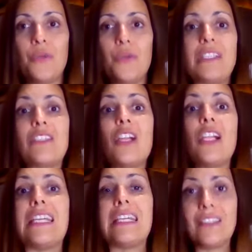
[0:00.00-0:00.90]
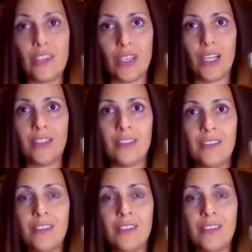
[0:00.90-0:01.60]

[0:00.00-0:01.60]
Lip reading: who is the leader.